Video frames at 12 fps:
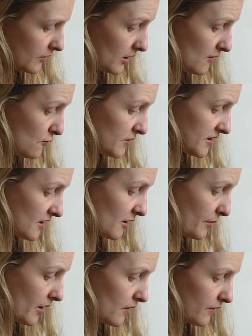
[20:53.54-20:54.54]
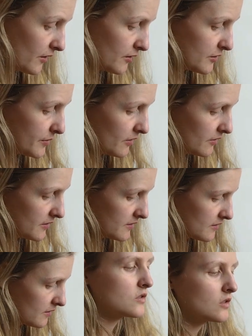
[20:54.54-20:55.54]
The other one's kind of perfect though, to be
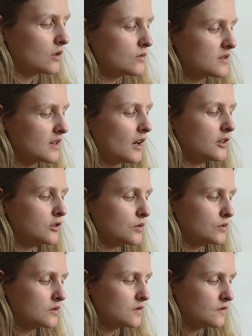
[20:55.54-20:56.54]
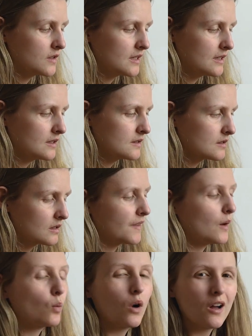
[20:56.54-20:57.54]
honest. The stones that I used for these,
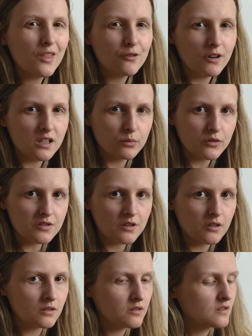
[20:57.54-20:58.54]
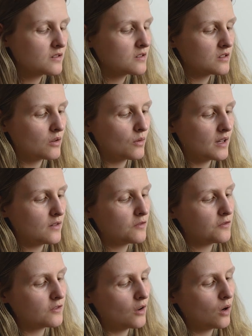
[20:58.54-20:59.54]
they were threadable stones, so
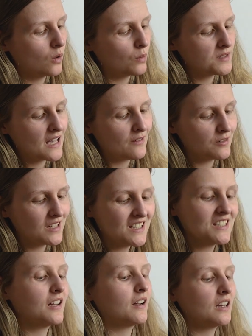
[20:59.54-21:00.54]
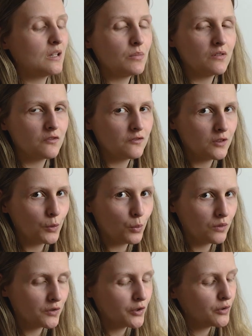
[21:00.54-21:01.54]
if the holes haven't entirely been filled
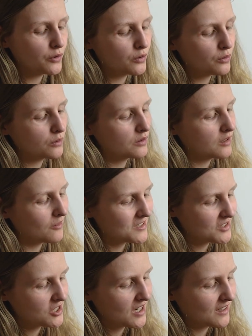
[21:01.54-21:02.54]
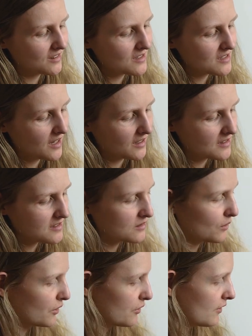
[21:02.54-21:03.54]
with glue, there is a chance I could
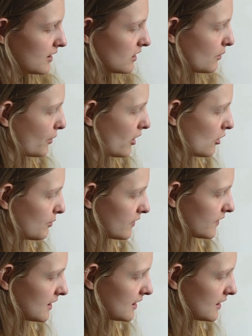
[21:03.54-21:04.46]
still thread the bottom of